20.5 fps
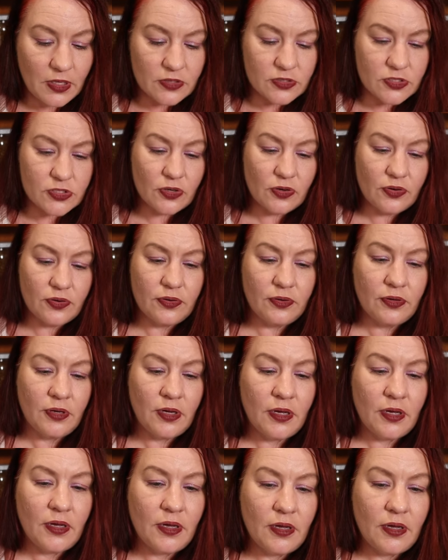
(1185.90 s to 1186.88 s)
So
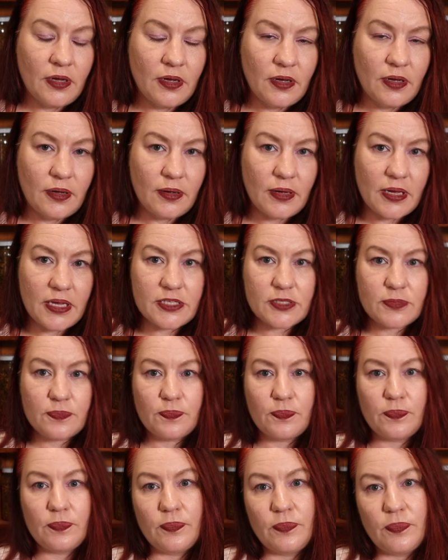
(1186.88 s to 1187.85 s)
it's
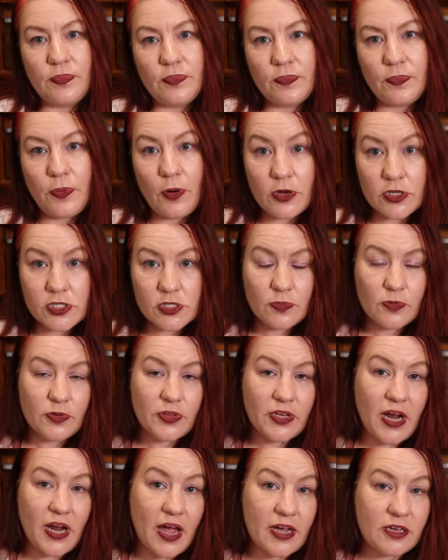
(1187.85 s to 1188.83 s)
possible
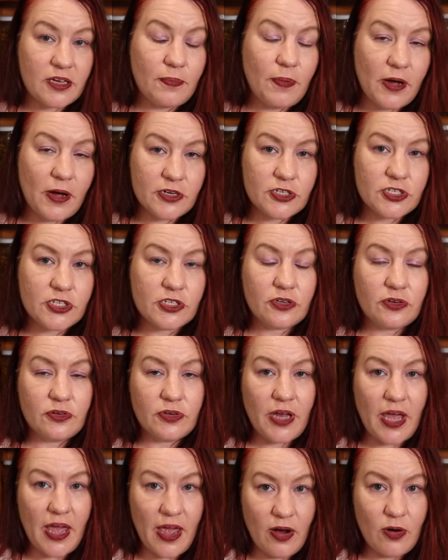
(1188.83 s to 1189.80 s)
that acupuncture
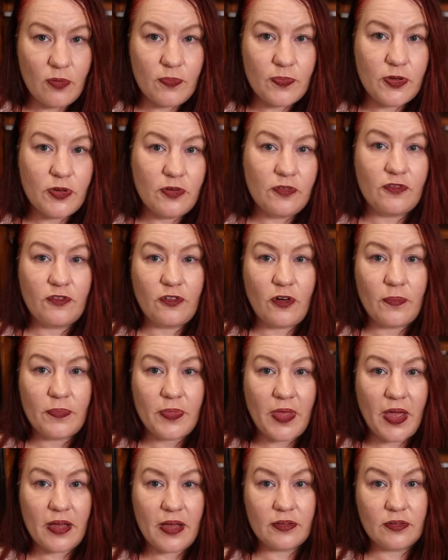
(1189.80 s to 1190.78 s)
could help you from
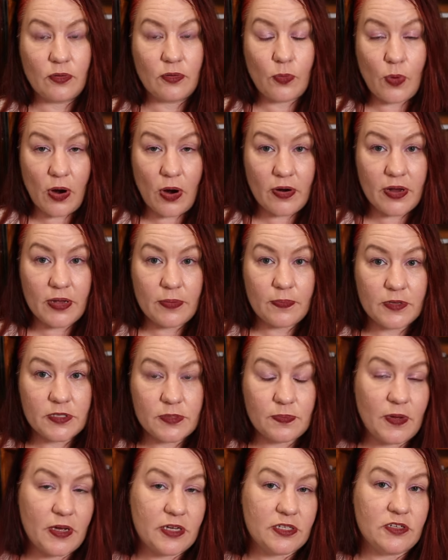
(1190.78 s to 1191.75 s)
that worry
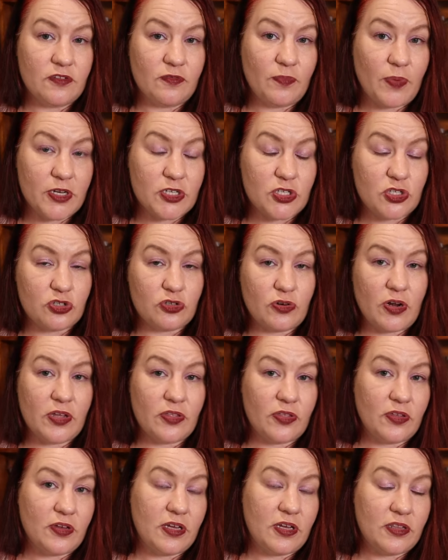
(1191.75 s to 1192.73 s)
perspective by
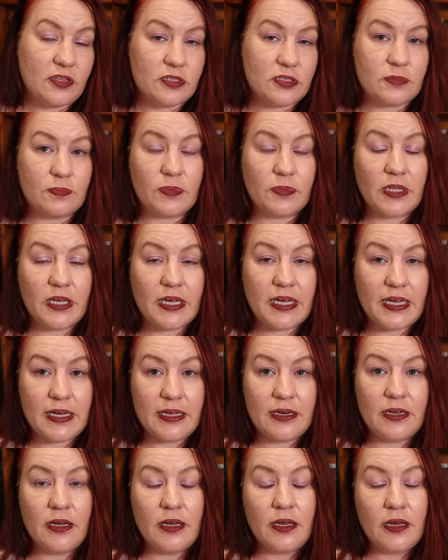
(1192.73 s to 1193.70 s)
strengthening the
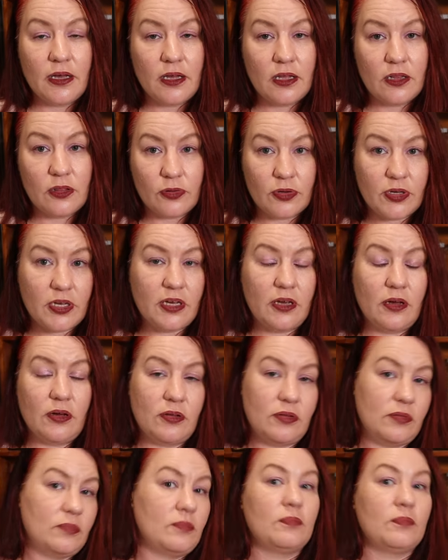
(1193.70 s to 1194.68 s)
spleen, looking
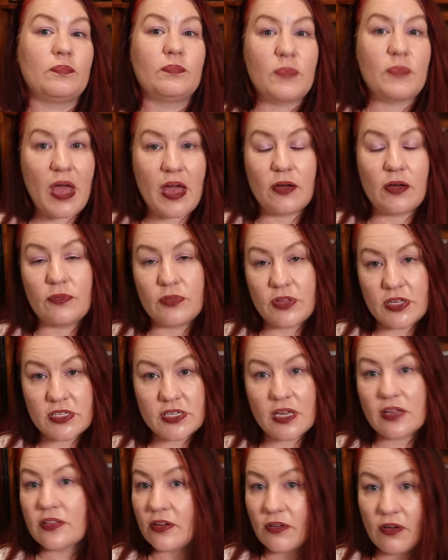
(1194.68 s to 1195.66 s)
at
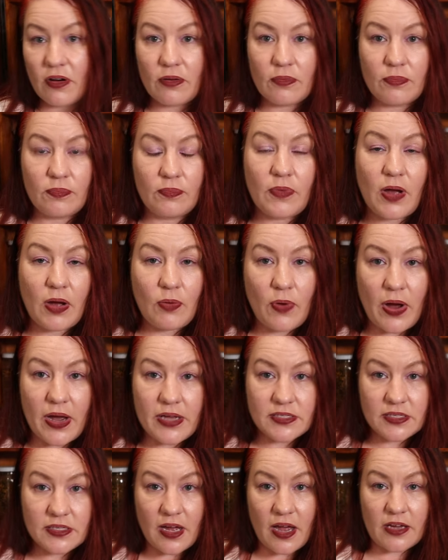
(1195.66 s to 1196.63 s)
there are
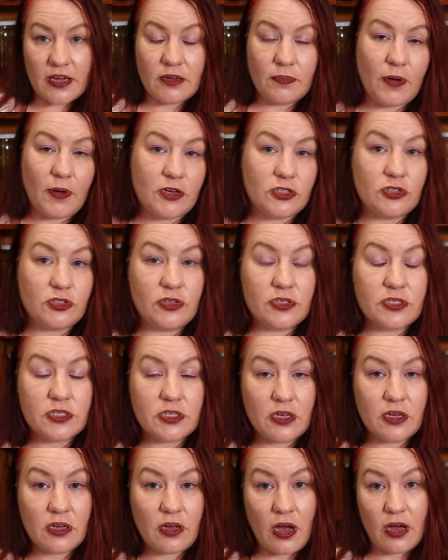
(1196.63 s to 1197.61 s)
ways that acupuncturists
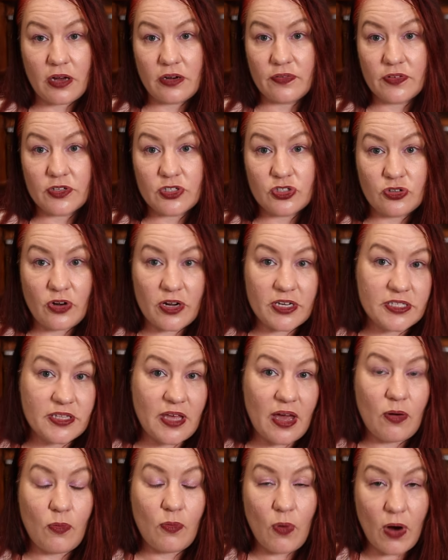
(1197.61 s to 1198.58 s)
can kind of address
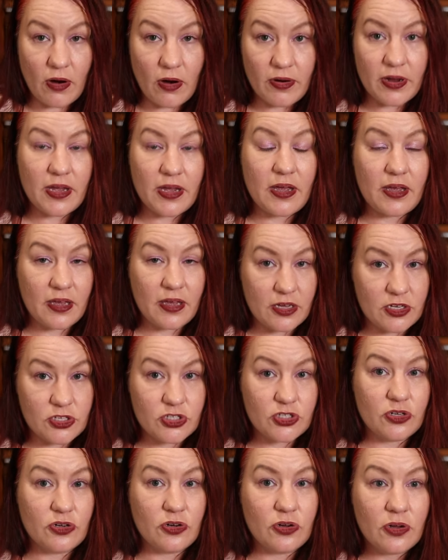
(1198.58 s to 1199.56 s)
that worrying
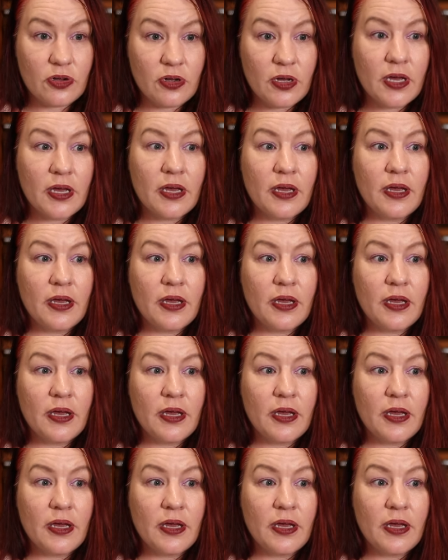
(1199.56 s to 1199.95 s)
issue.